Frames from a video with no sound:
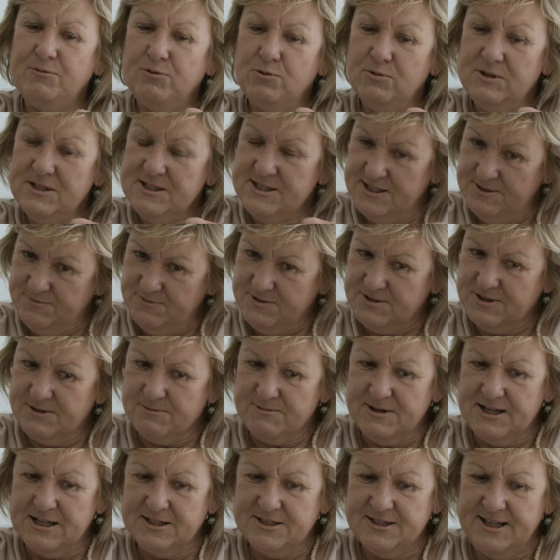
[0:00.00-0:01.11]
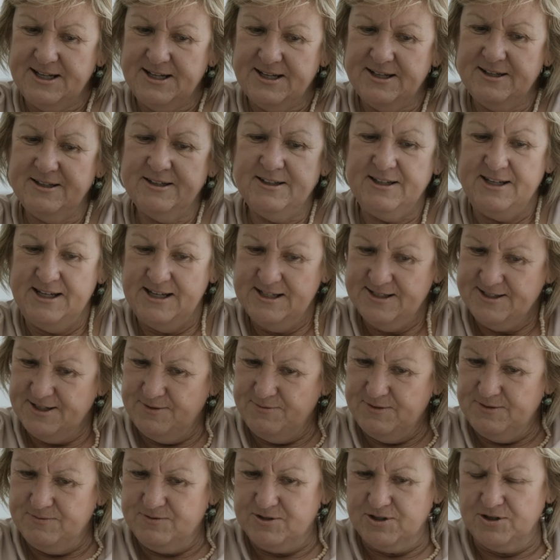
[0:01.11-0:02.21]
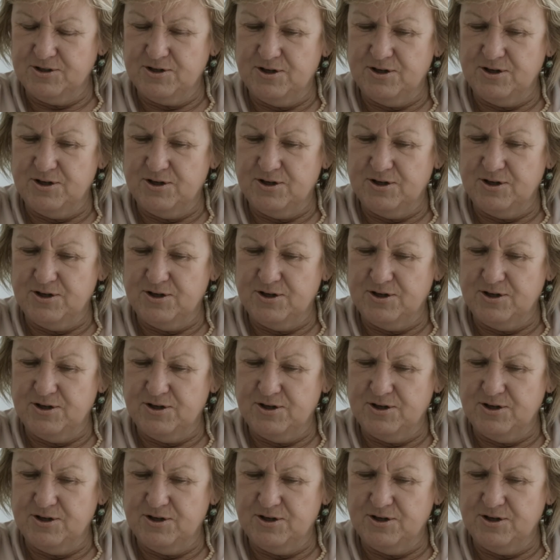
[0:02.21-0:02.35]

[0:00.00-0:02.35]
always lived around here. Yes, I've lived in